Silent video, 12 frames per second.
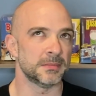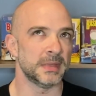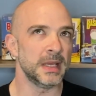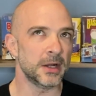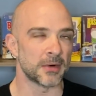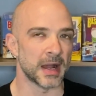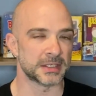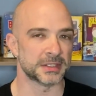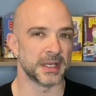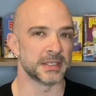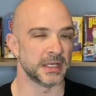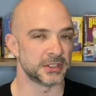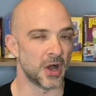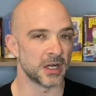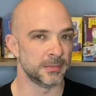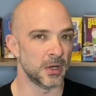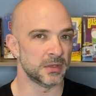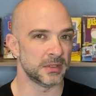interesting is I talked
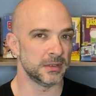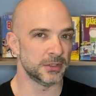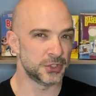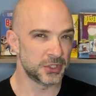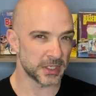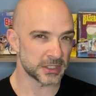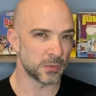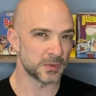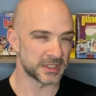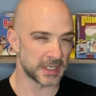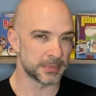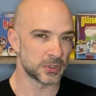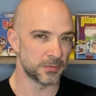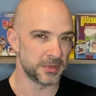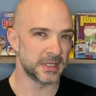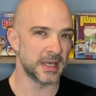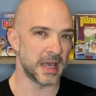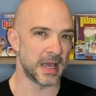about just when this episode
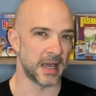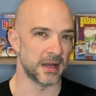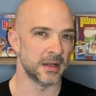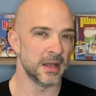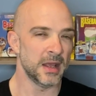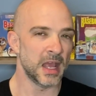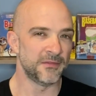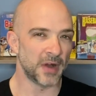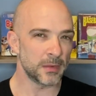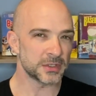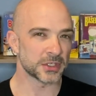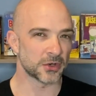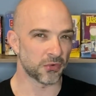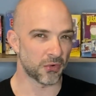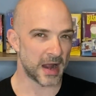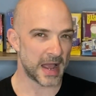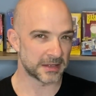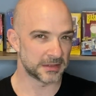began, if I was to
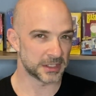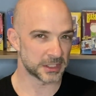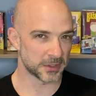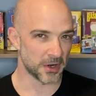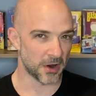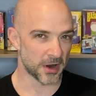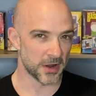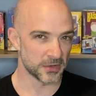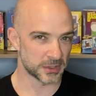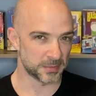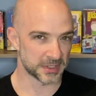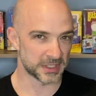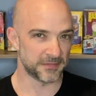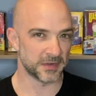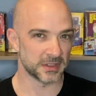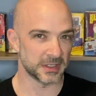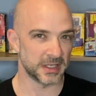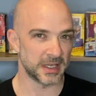crack this card out
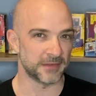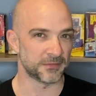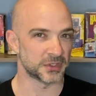specifically, and for